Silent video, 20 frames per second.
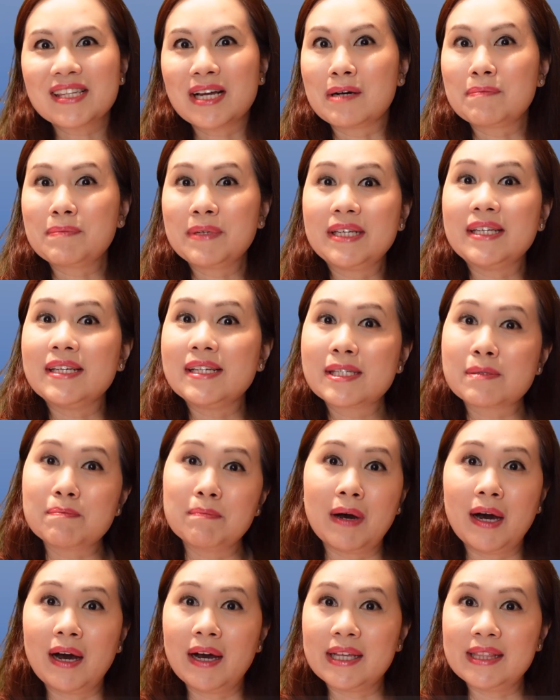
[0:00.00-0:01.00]
up is
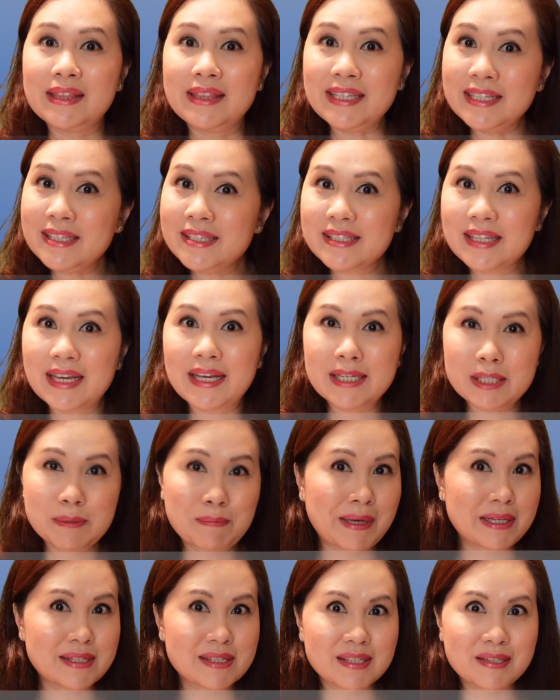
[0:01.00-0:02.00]
my least
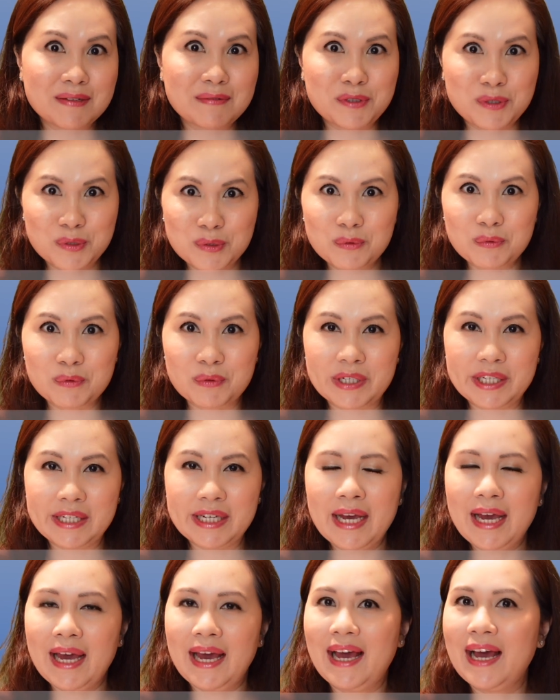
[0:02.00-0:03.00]
expensive jewelry,
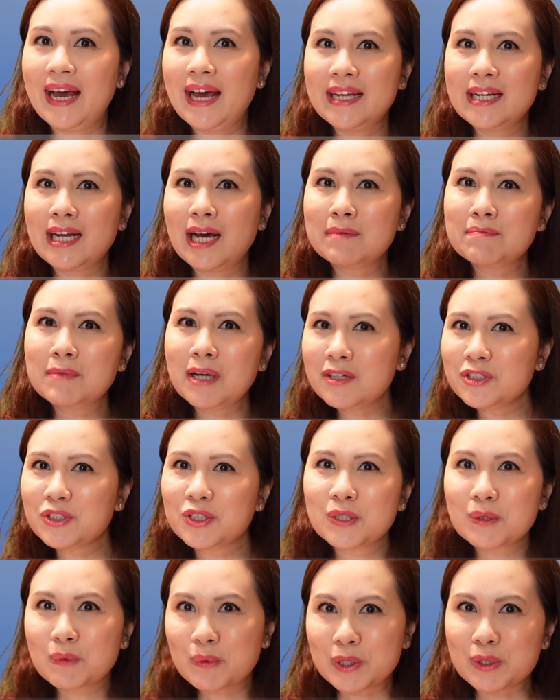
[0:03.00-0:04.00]
and I'm not
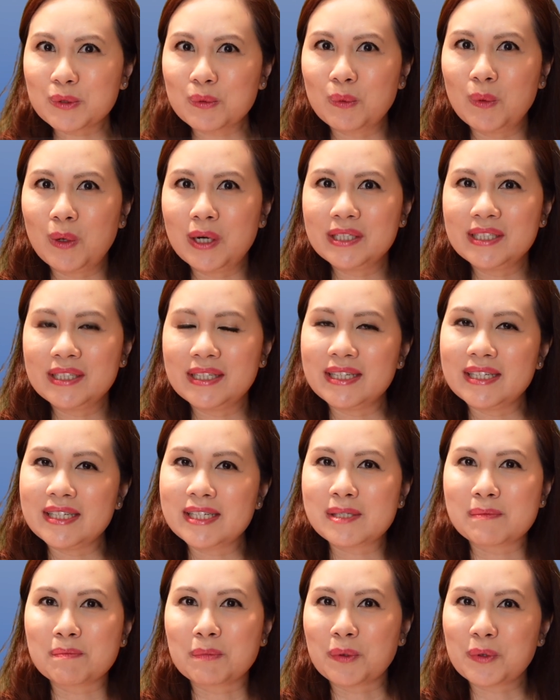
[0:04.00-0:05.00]
sure which one
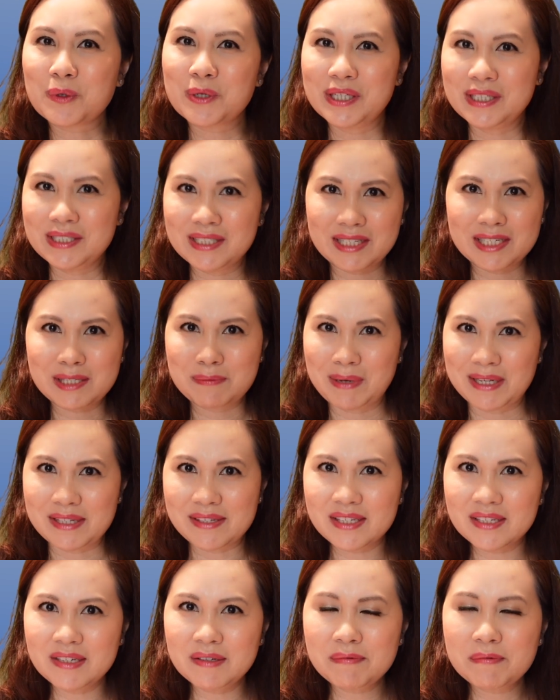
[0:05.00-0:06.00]
is more
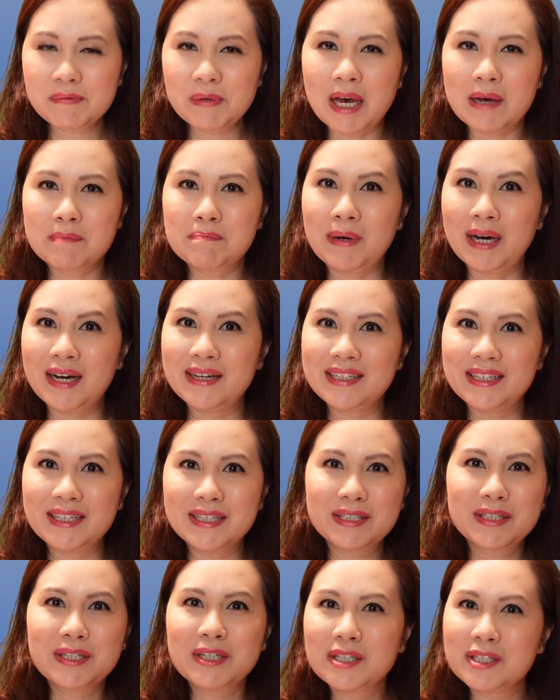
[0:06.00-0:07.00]
inexpensive, but
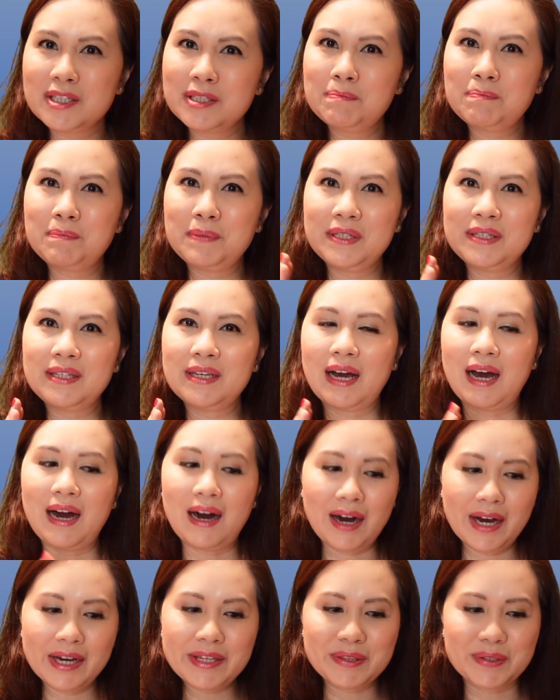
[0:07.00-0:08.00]
it could be
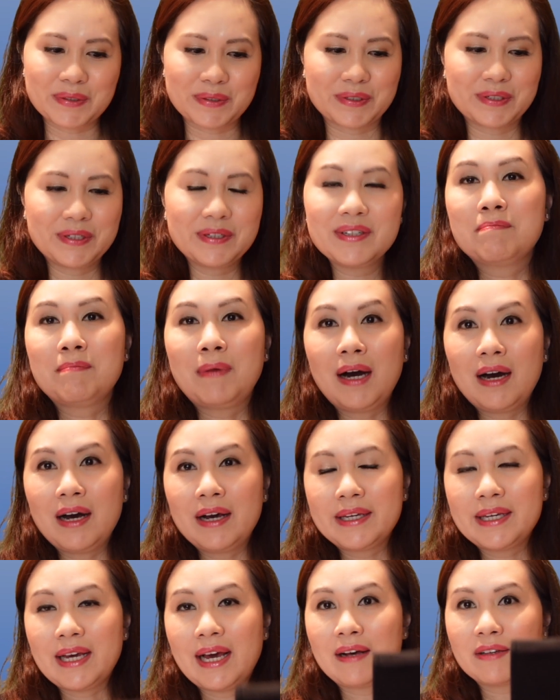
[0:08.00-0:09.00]
either
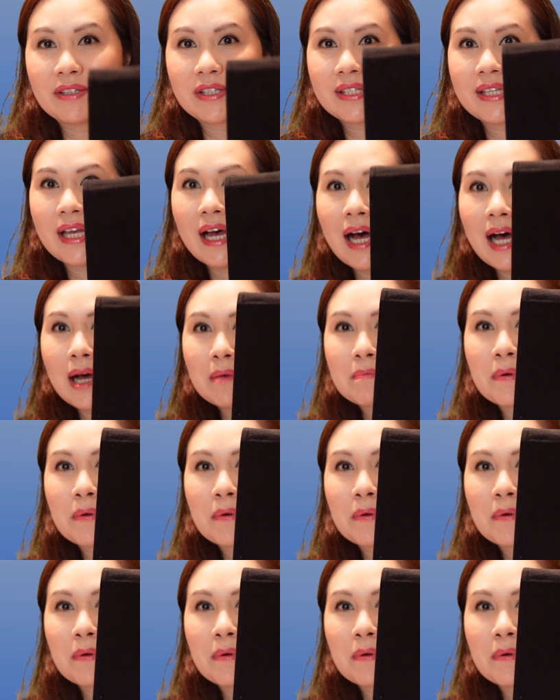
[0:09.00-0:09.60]
my Elsa